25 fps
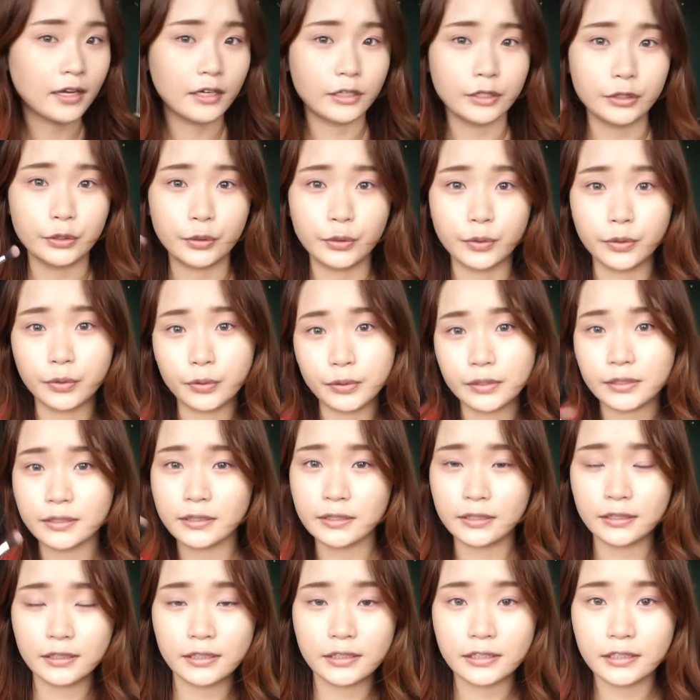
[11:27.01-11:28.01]
no
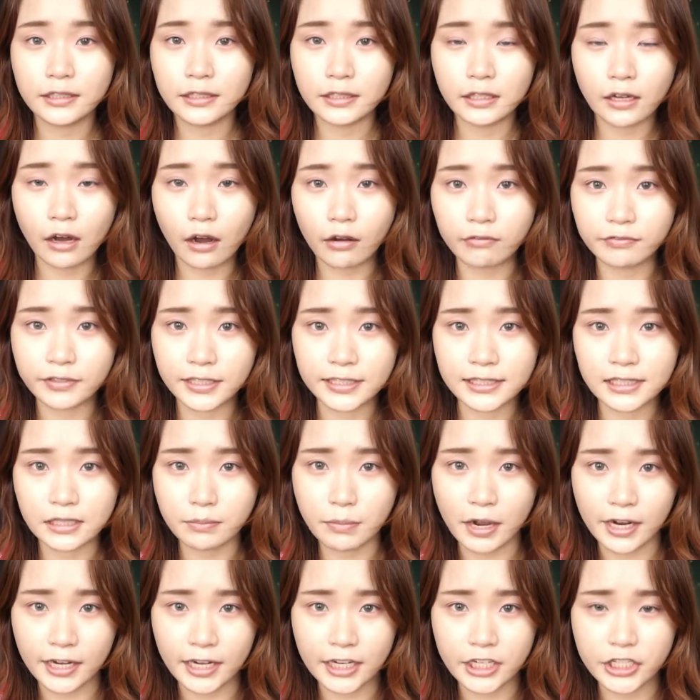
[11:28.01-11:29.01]
obvious
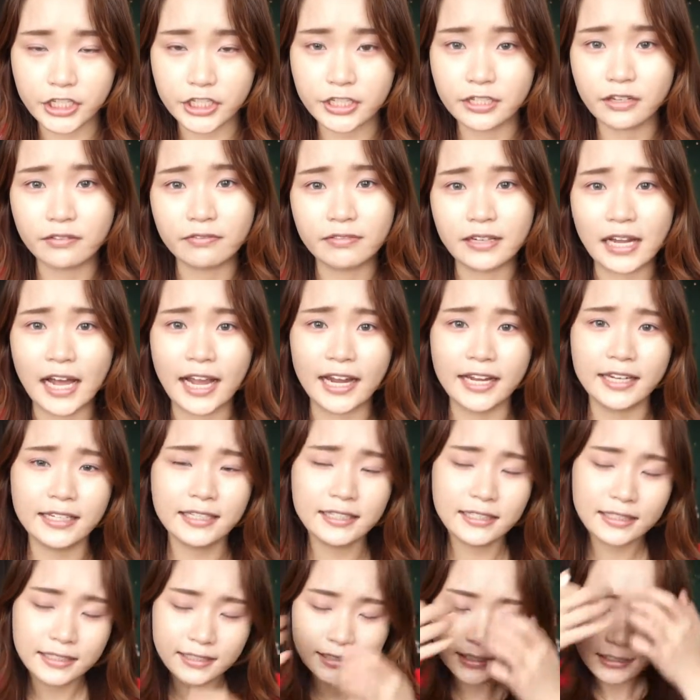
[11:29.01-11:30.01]
demarcation of
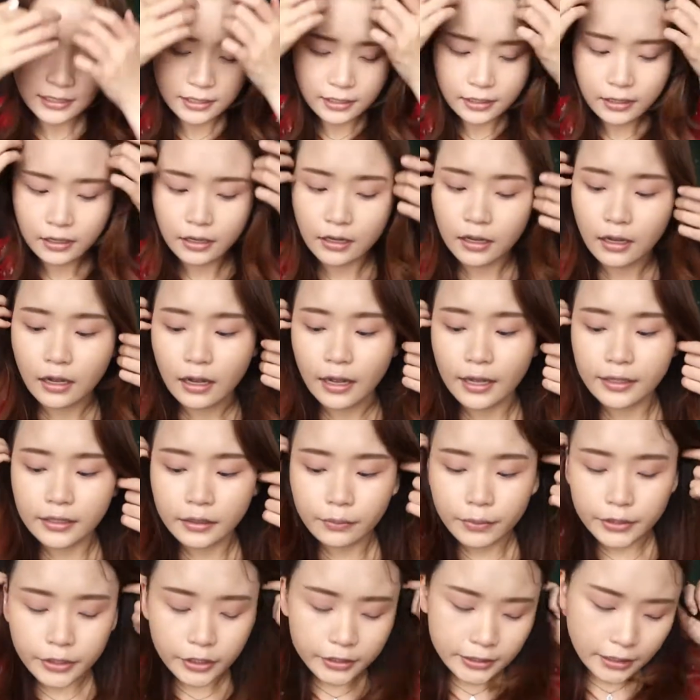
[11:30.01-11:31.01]
lines. And then
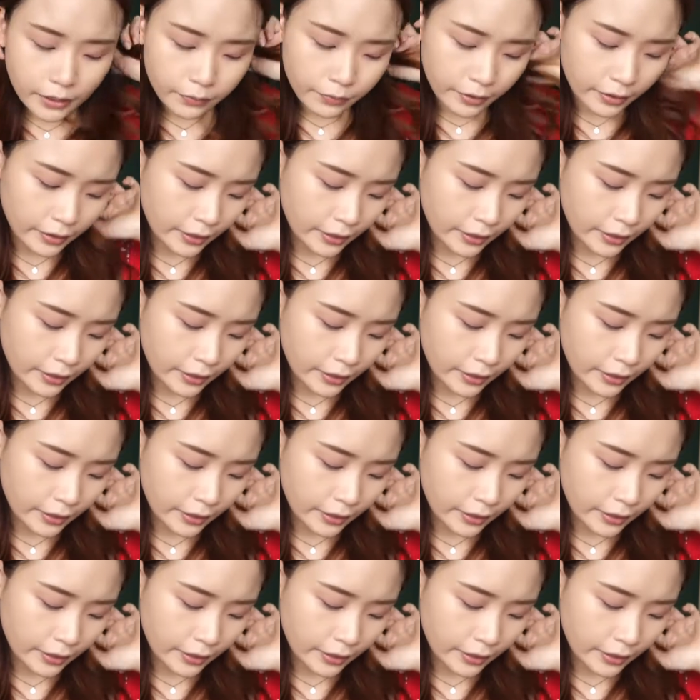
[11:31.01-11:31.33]
when you're done with